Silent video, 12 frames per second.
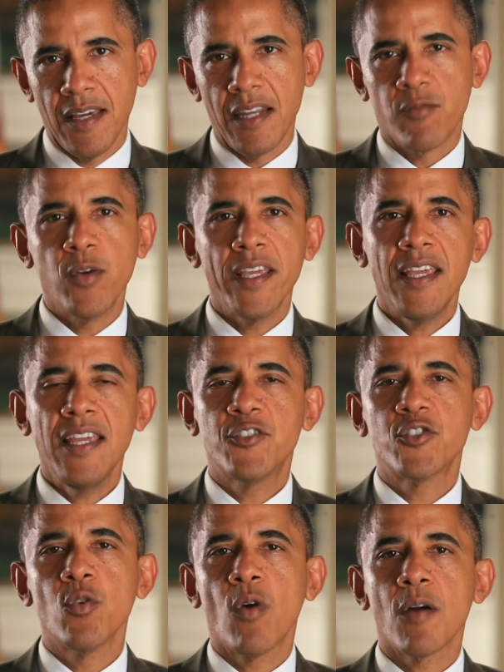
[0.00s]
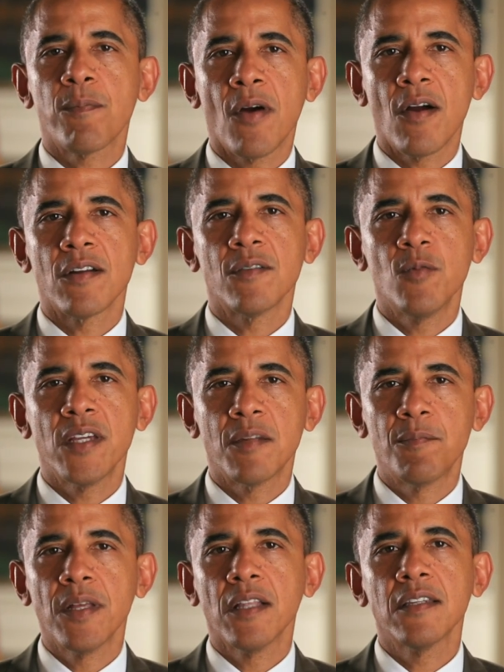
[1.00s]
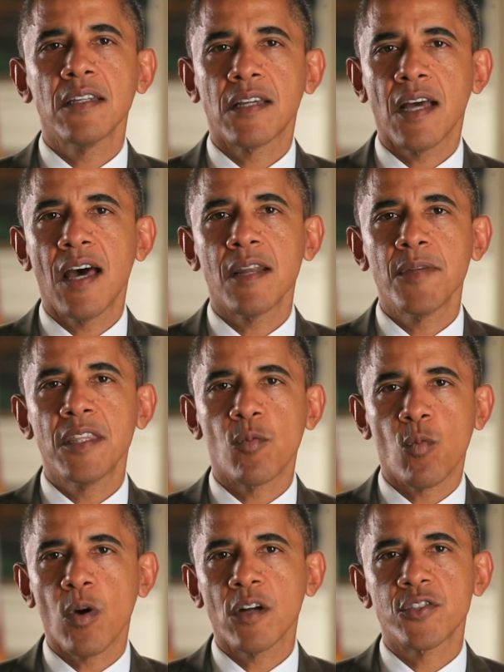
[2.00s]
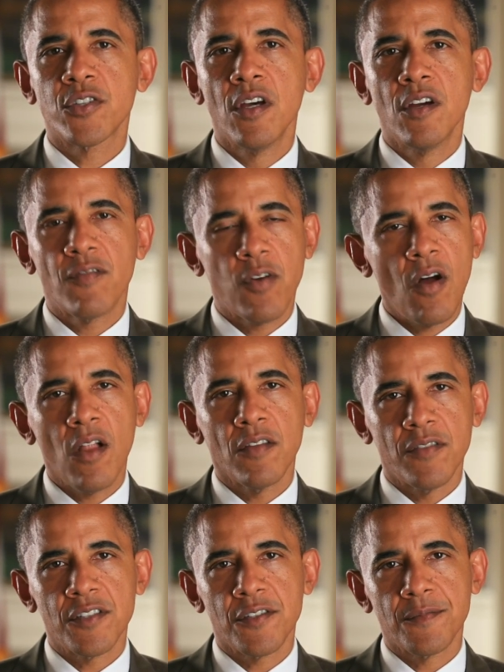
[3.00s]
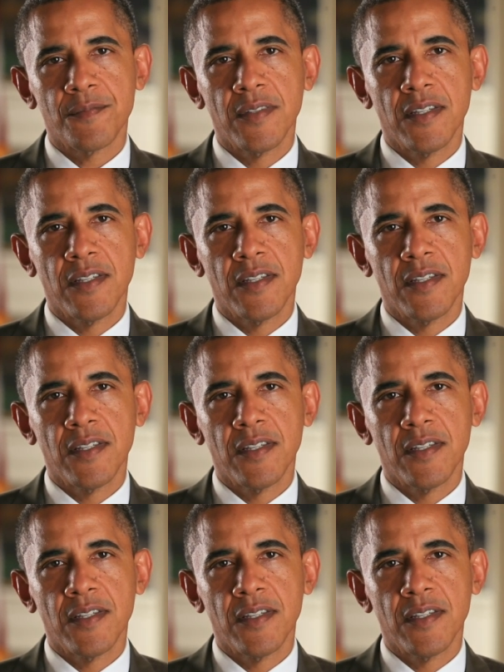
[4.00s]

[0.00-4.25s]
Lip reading: And if we each do our part, we can build an economy that works for all of us